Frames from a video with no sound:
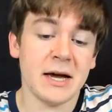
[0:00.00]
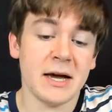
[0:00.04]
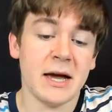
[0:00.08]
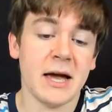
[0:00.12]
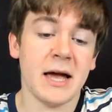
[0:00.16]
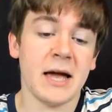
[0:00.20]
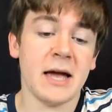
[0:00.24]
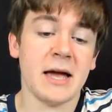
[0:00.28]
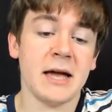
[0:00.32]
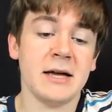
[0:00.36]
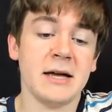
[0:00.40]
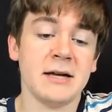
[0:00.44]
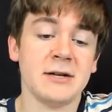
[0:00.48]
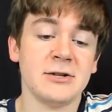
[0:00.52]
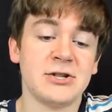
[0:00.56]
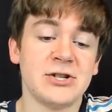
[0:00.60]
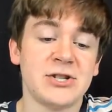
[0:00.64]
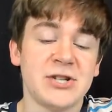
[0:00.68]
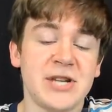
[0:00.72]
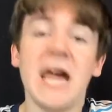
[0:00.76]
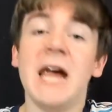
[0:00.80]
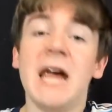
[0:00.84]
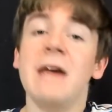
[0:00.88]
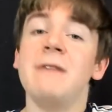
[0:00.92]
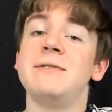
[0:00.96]

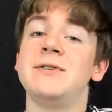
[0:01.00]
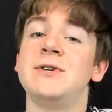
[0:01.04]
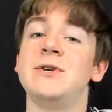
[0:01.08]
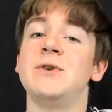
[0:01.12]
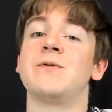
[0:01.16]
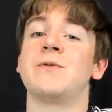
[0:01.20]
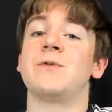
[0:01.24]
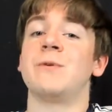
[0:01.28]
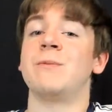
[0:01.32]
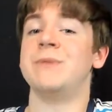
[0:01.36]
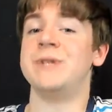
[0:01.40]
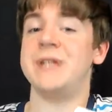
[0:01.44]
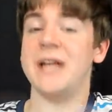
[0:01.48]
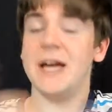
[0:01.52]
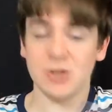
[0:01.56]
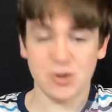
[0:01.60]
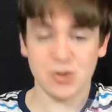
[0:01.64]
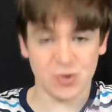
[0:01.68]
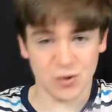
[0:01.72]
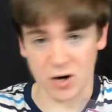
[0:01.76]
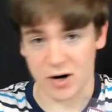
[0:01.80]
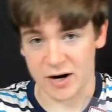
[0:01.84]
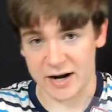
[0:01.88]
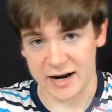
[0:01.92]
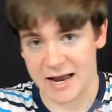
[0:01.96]
saves you from dead drawing
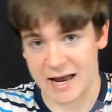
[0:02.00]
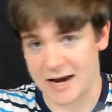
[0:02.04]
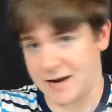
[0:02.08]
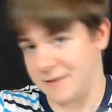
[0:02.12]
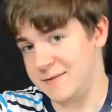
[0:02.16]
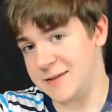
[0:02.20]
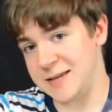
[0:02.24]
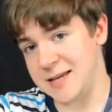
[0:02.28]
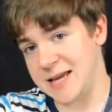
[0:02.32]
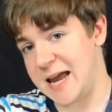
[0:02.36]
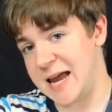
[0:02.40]
out of the game.